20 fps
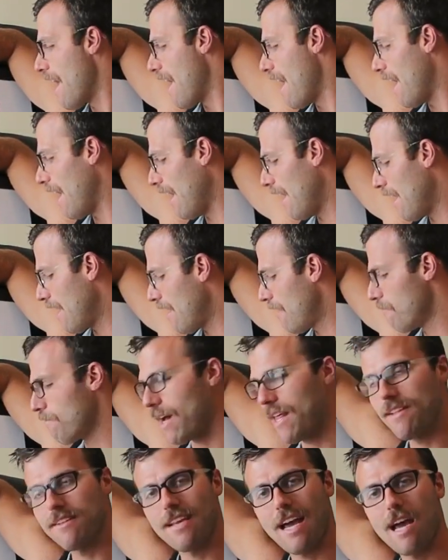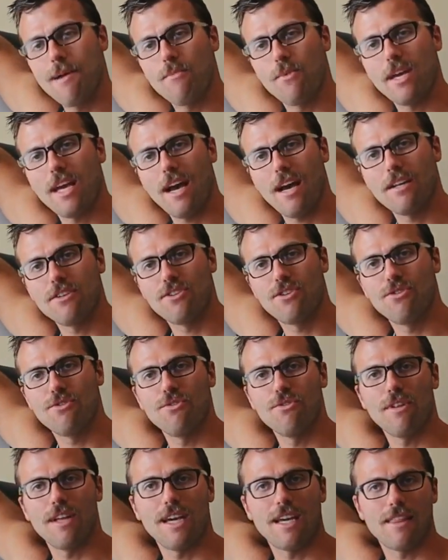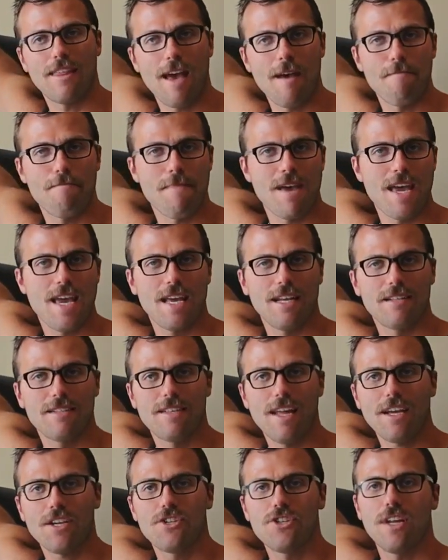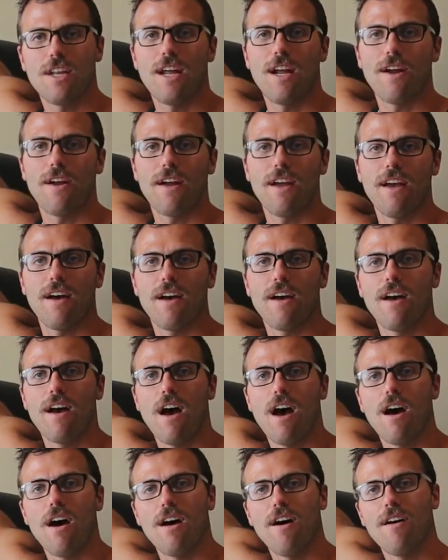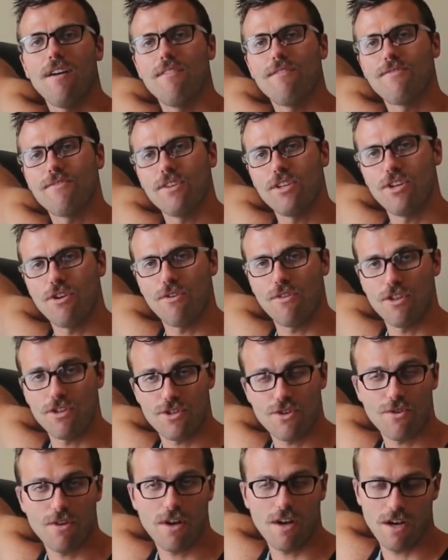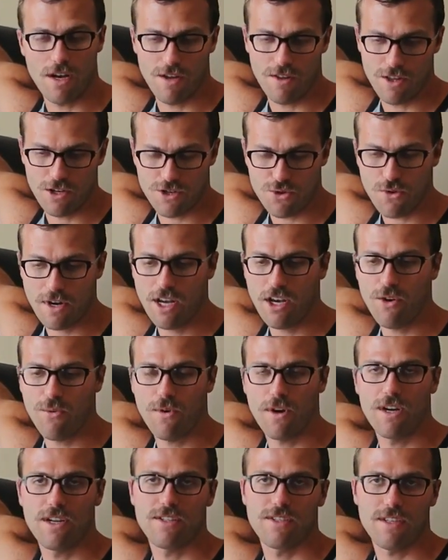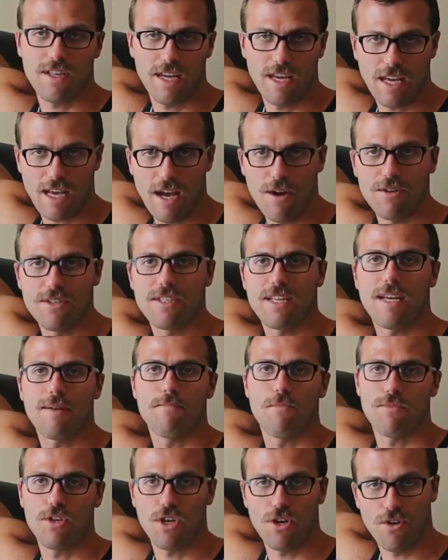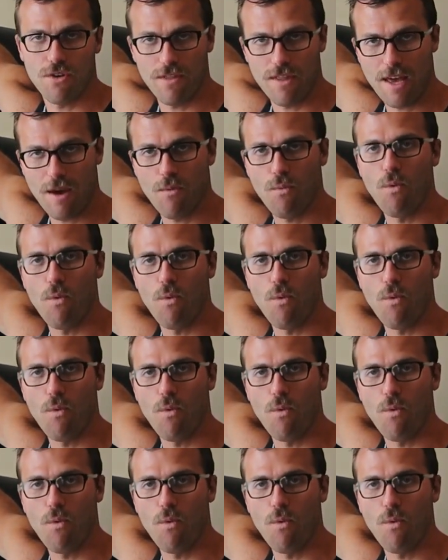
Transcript: And by the time we got to like that main section area of, you know, the trail where it's like, I would say, you know, that